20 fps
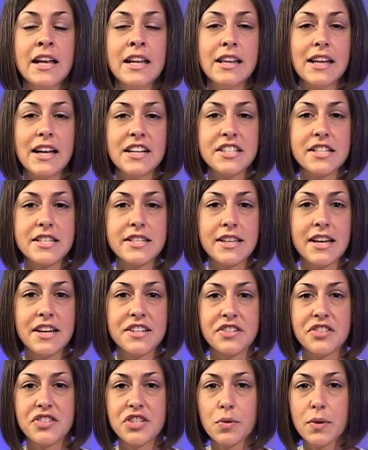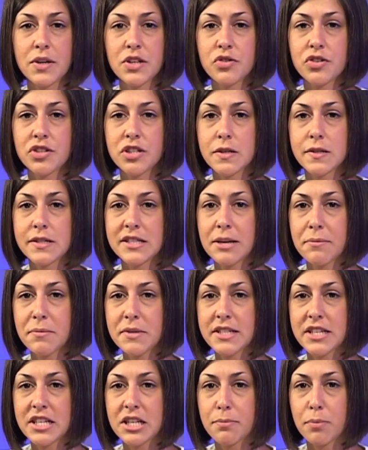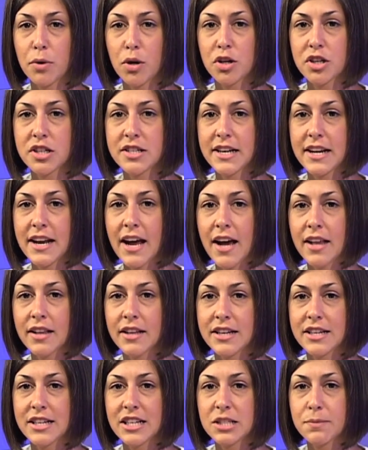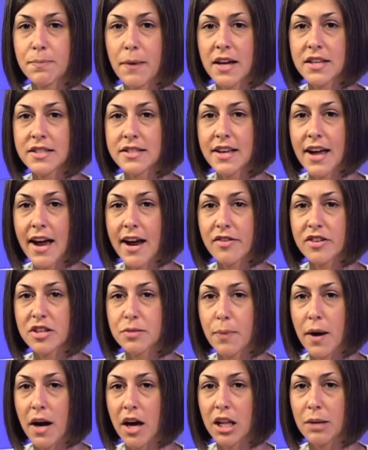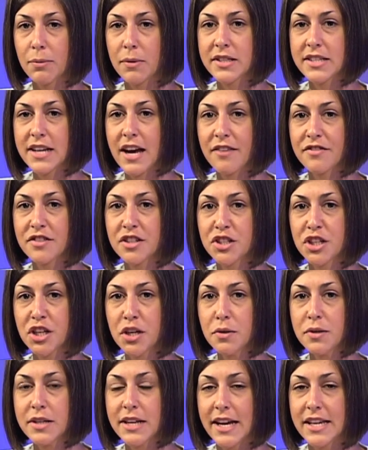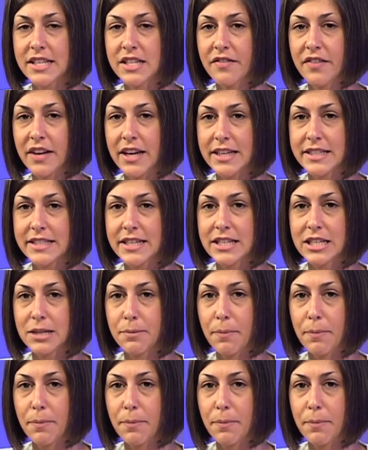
Legislation to introduce limited abortion in Ireland has passed the Irish Parliament after 2 days of heated